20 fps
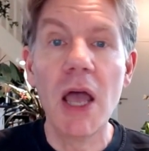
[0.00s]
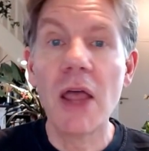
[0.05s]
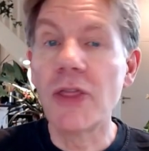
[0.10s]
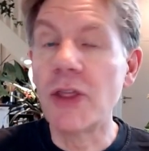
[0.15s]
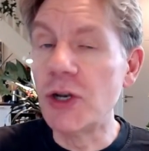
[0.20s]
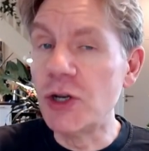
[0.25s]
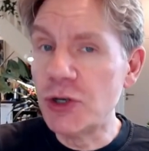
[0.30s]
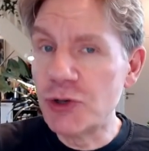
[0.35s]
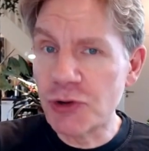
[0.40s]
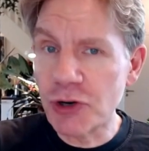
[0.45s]
The
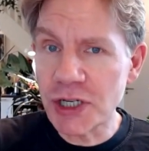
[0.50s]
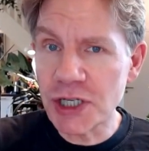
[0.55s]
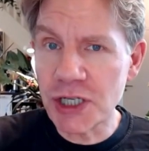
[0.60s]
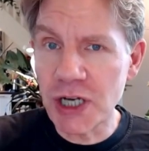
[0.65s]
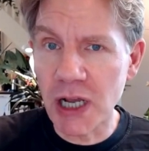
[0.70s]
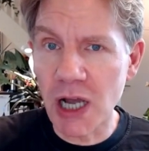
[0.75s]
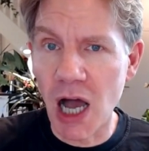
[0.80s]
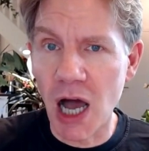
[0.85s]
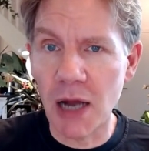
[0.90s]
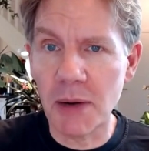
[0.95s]
nutrition
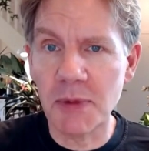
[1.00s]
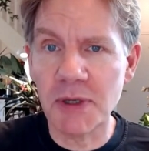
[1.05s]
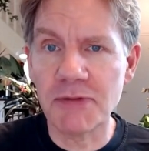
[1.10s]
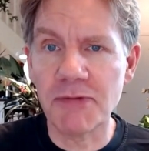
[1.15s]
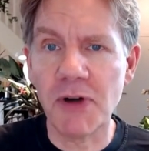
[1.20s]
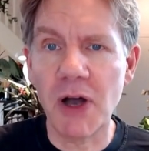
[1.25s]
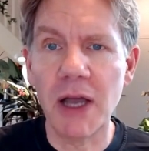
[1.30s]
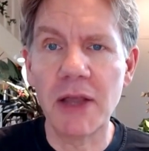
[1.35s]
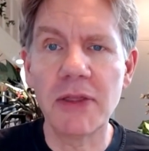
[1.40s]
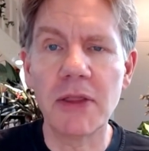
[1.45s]
economists
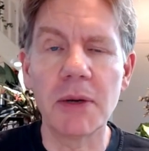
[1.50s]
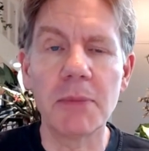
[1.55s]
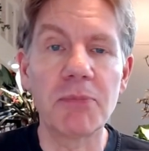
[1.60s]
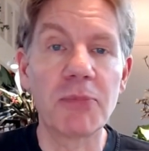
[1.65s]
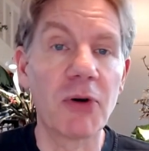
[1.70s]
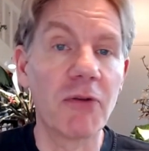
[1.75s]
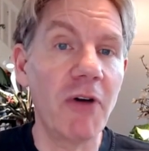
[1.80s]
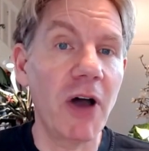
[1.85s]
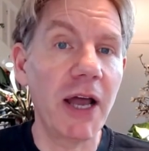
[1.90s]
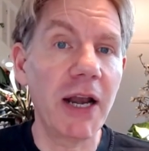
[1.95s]
find that
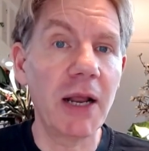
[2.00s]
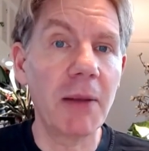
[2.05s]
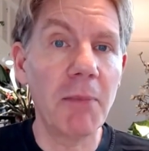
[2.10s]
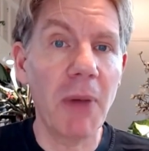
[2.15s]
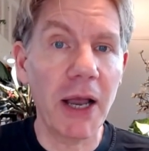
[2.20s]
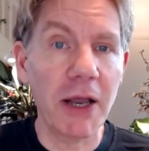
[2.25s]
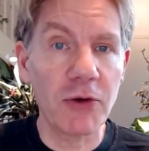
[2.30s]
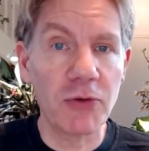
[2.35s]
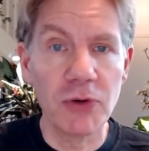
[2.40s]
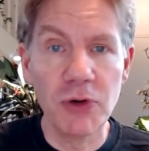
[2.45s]
providing
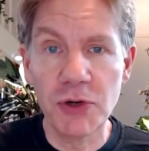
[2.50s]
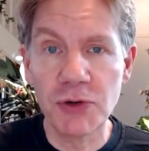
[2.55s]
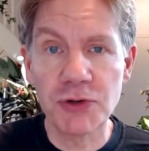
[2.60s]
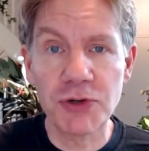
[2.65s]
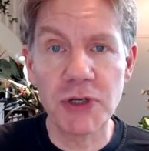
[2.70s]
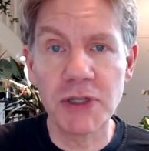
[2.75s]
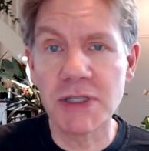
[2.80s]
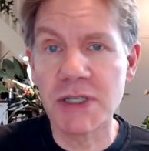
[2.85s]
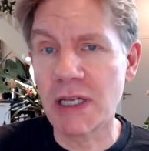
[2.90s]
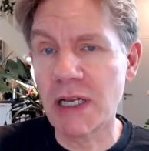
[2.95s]

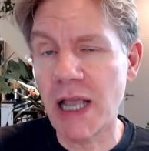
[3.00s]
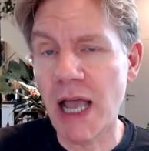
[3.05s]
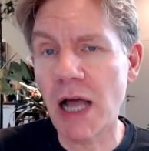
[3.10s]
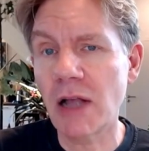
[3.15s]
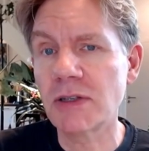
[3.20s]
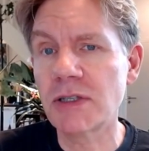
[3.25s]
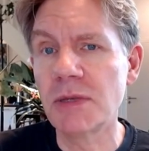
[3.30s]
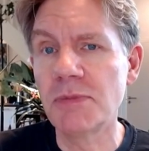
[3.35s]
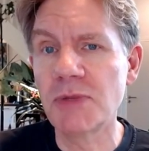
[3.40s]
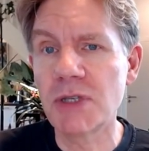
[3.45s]
micronutrients and
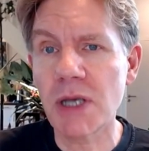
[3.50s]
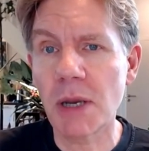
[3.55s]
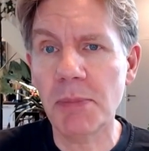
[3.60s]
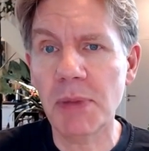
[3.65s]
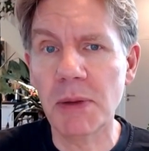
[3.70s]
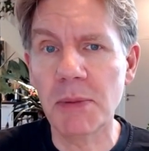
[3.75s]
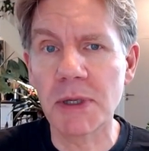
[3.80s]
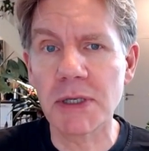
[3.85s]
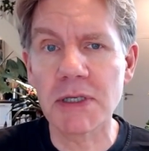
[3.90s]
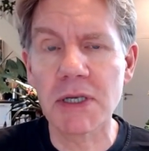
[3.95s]
calcium
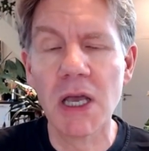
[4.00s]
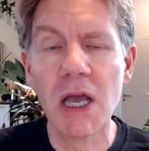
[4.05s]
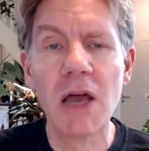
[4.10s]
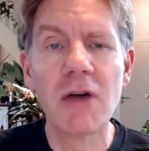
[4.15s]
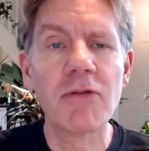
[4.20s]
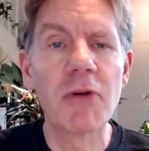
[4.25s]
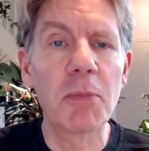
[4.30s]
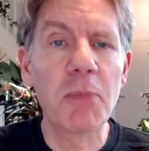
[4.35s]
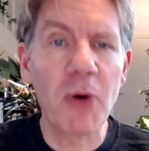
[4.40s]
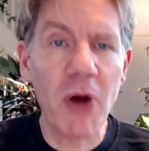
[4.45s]
supplements
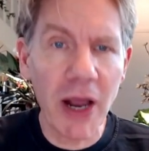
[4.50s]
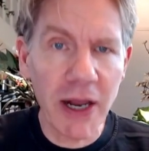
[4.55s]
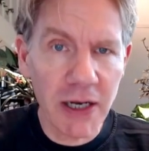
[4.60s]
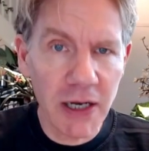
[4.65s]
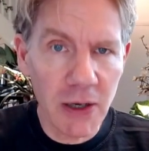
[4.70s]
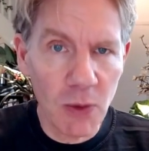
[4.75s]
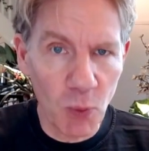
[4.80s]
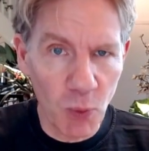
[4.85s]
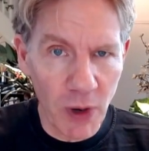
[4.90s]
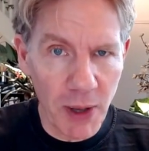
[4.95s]
for
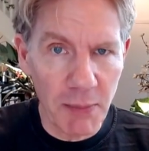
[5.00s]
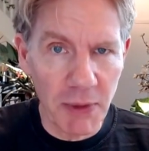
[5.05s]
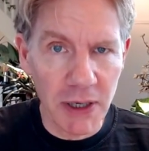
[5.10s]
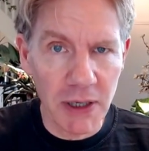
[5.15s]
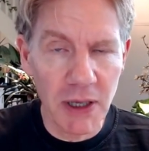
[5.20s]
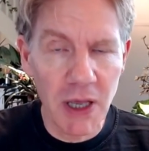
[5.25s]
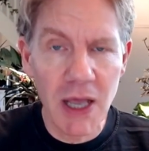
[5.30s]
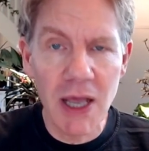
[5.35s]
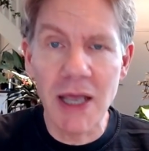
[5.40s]
pregnant women